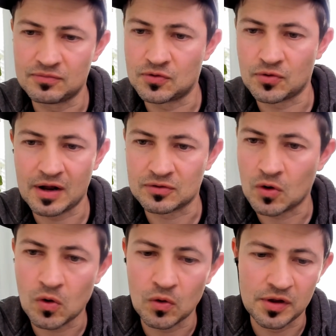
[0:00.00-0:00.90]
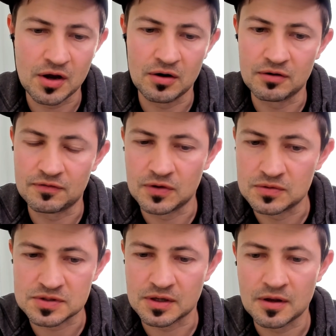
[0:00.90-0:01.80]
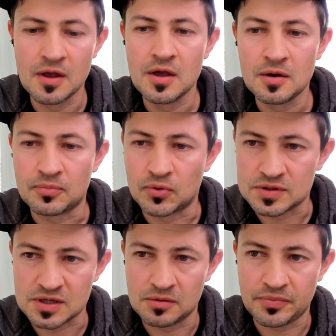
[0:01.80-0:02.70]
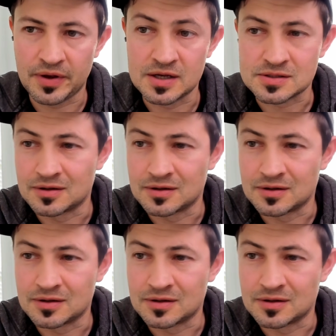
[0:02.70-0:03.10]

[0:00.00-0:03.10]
throughout the whole year of using Proton Pass.